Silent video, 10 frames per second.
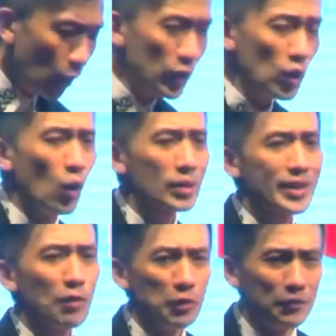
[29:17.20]
we all
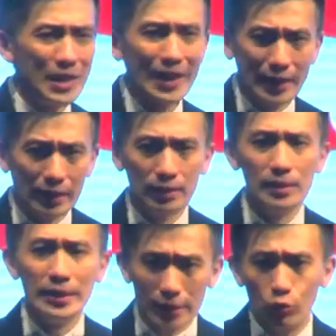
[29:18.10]
start with nothing,
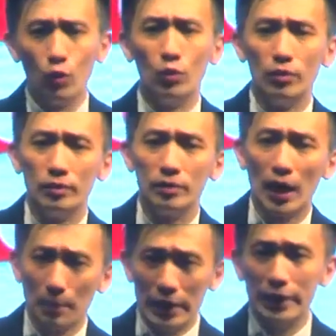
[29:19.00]
zero,
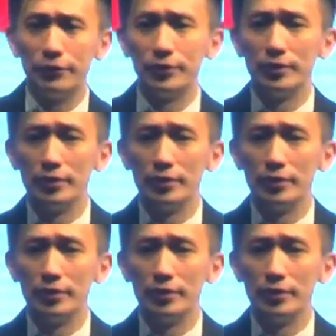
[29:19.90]
I believe.